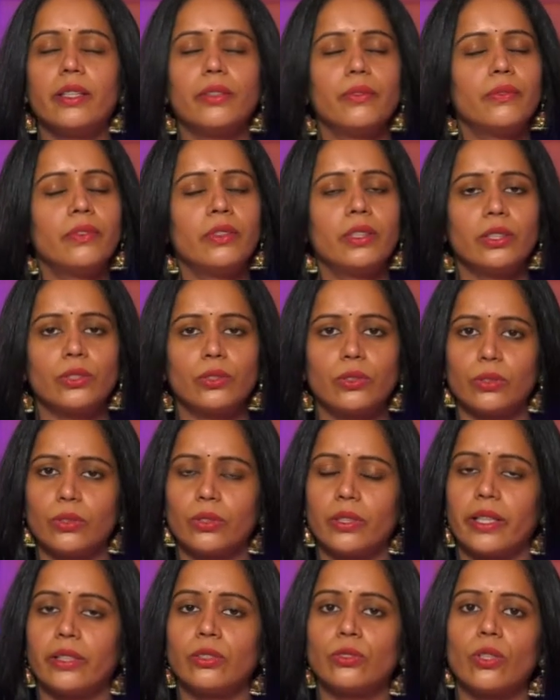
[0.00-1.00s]
We
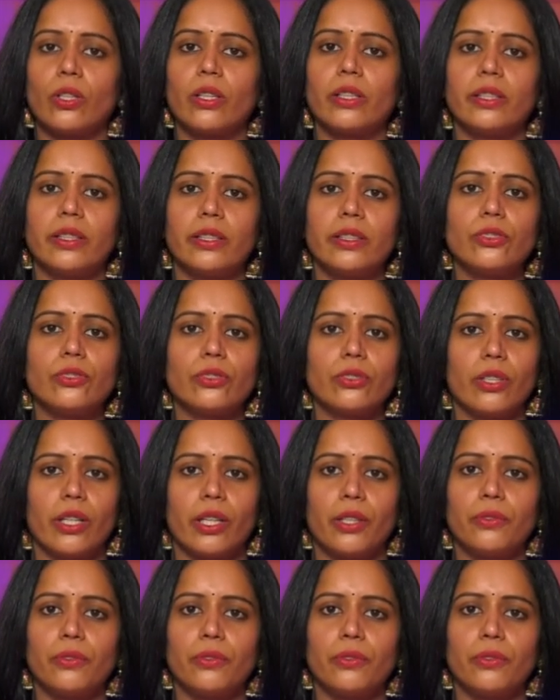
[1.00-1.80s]
should enjoy each and